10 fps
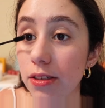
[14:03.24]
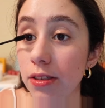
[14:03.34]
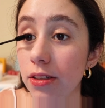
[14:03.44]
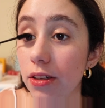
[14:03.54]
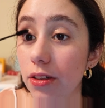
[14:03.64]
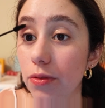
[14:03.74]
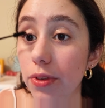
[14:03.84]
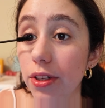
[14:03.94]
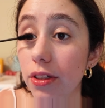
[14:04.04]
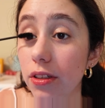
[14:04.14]
So
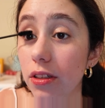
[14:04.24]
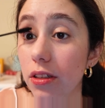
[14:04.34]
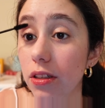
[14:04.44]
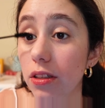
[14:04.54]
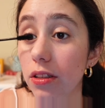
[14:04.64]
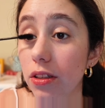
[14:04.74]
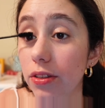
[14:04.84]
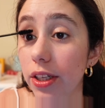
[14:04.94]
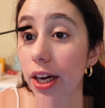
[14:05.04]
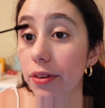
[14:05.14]
we are gonna,
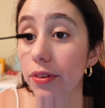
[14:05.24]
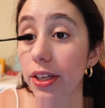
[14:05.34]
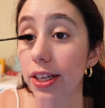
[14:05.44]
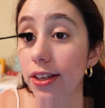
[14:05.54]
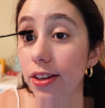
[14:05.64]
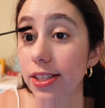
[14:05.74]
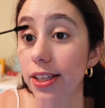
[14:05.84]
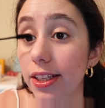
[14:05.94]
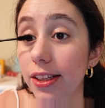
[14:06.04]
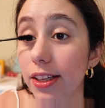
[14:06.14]
okay, I really cannot see
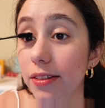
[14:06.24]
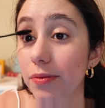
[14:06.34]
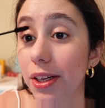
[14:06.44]
anything.